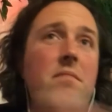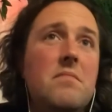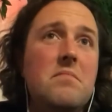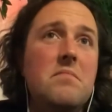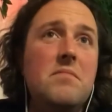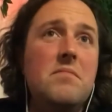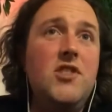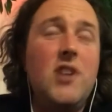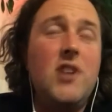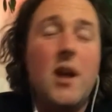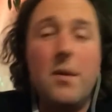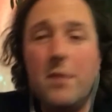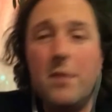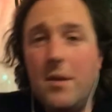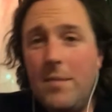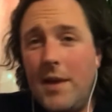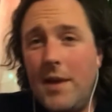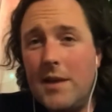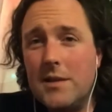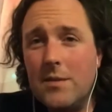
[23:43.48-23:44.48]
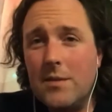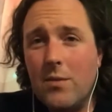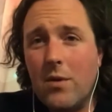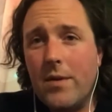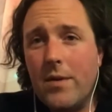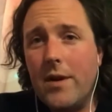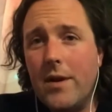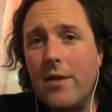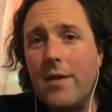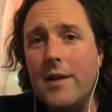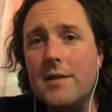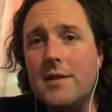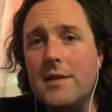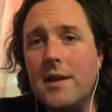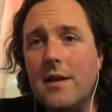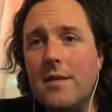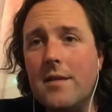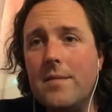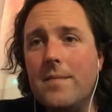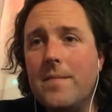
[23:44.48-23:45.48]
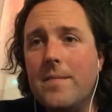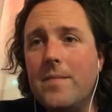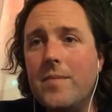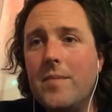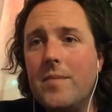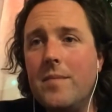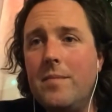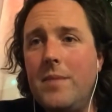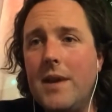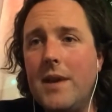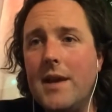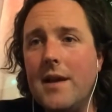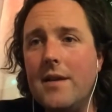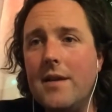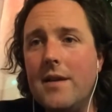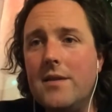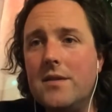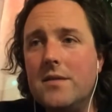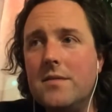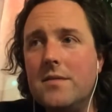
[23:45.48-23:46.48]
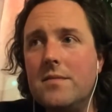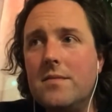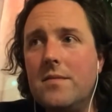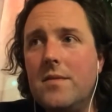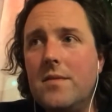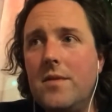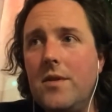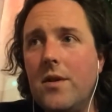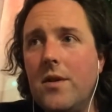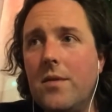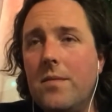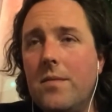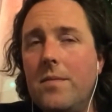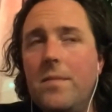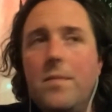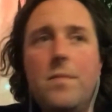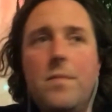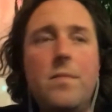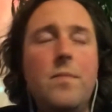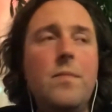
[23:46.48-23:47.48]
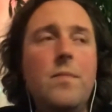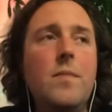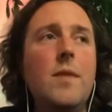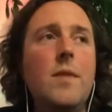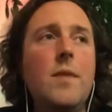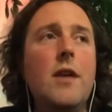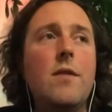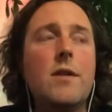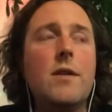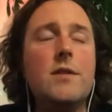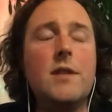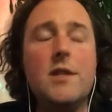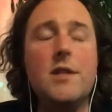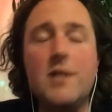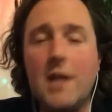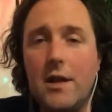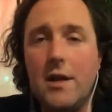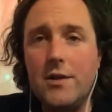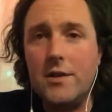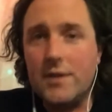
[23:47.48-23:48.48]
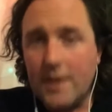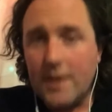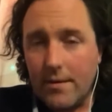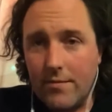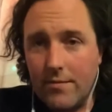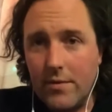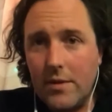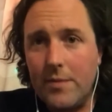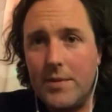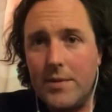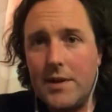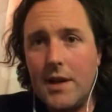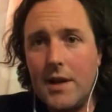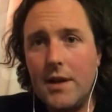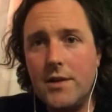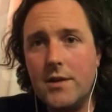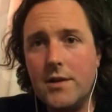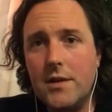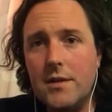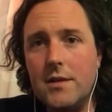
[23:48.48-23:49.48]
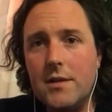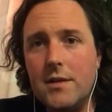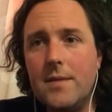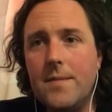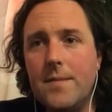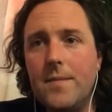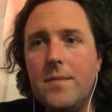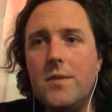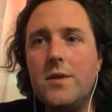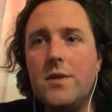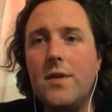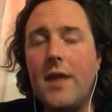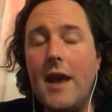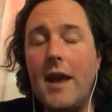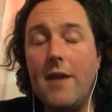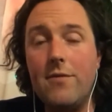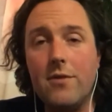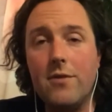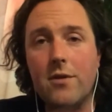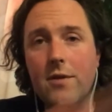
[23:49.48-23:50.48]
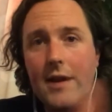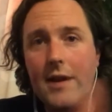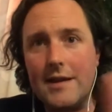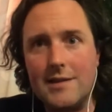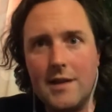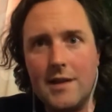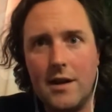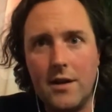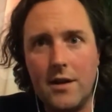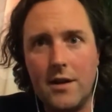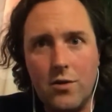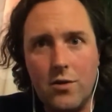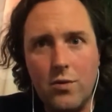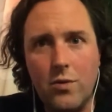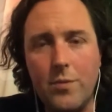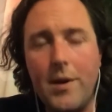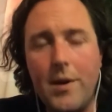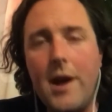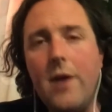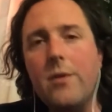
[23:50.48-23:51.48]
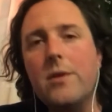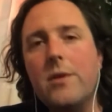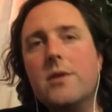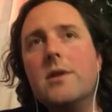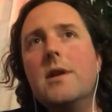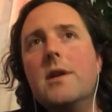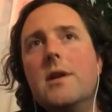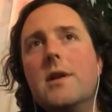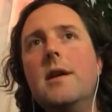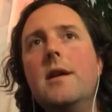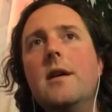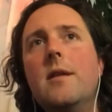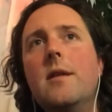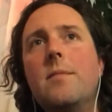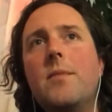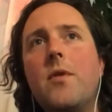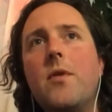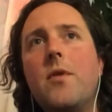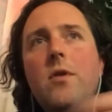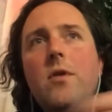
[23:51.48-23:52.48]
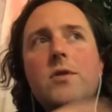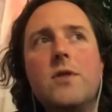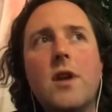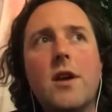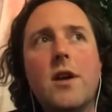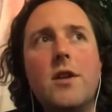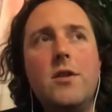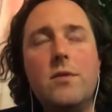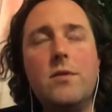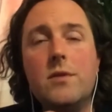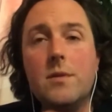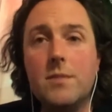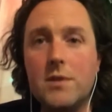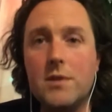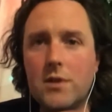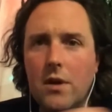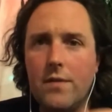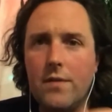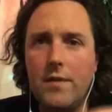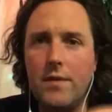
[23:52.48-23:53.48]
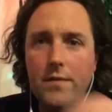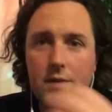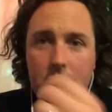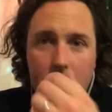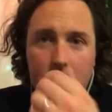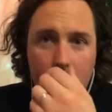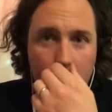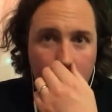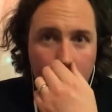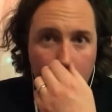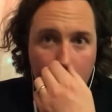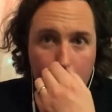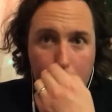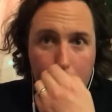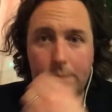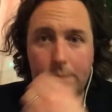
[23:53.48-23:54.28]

generally makes them more interesting because interesting challenges come from limitations. So they have their exciting, cool powers, but they're also not going to use them to solve every single problem.